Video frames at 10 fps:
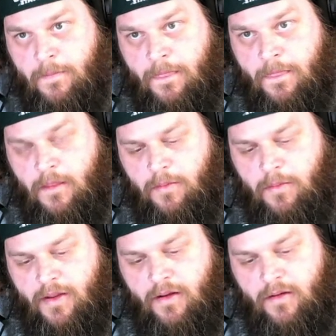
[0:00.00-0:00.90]

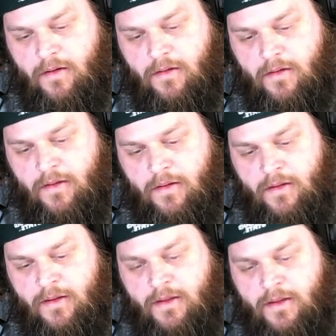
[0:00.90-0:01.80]
pair
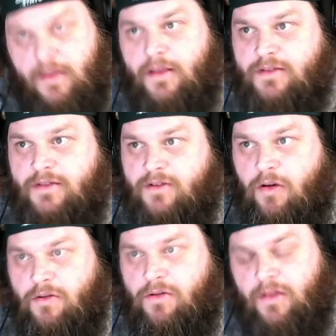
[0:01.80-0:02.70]
is called the
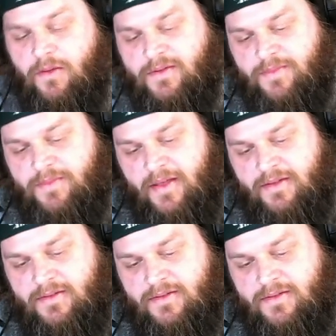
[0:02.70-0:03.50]
Lewis base.